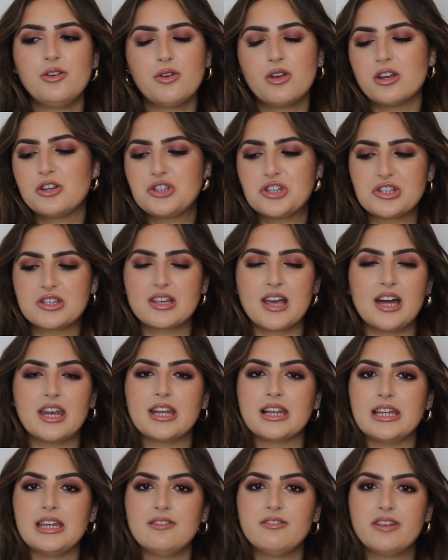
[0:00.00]
You can just kind
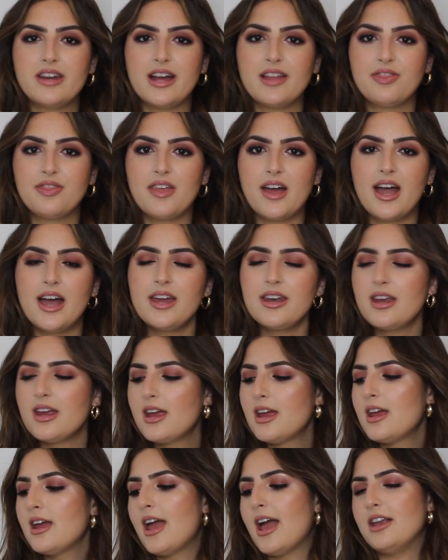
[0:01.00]
of leave it at that
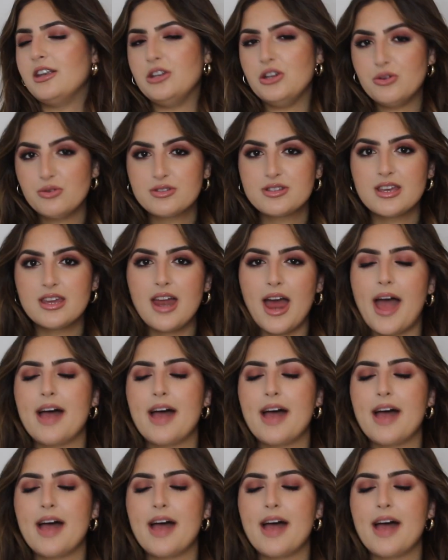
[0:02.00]
and use it